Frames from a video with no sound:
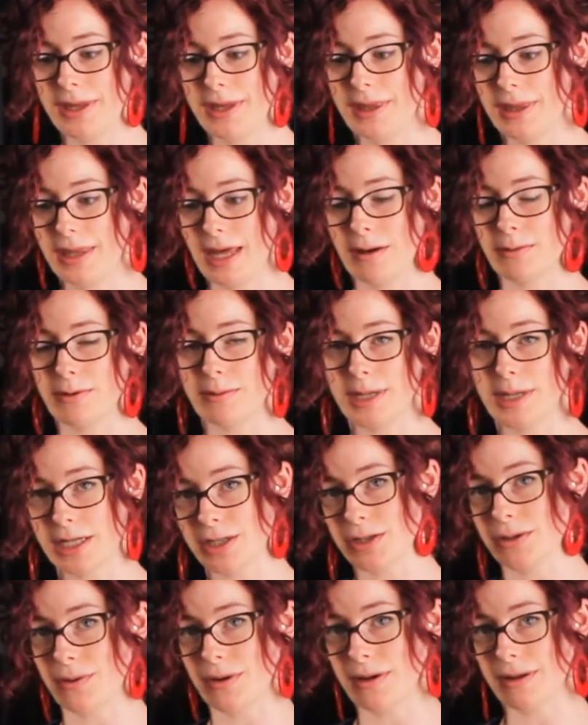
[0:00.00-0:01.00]
That will make
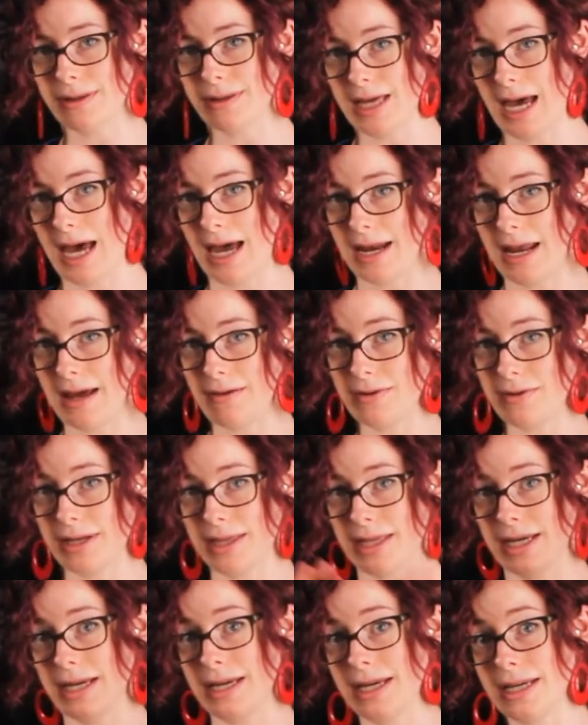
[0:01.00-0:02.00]
sure that
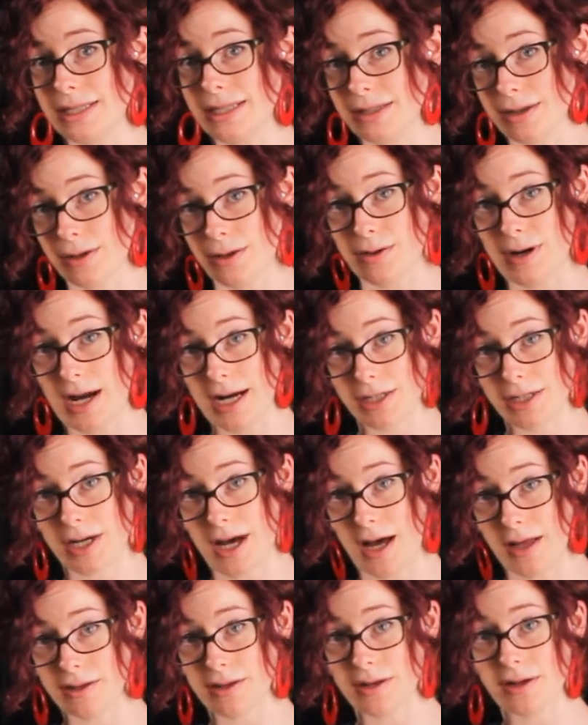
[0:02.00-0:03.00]
everything is the correct
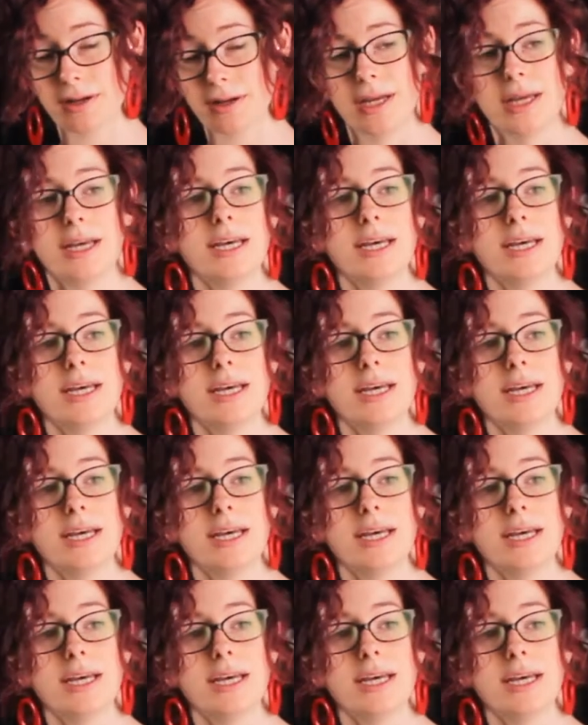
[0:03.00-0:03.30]
color.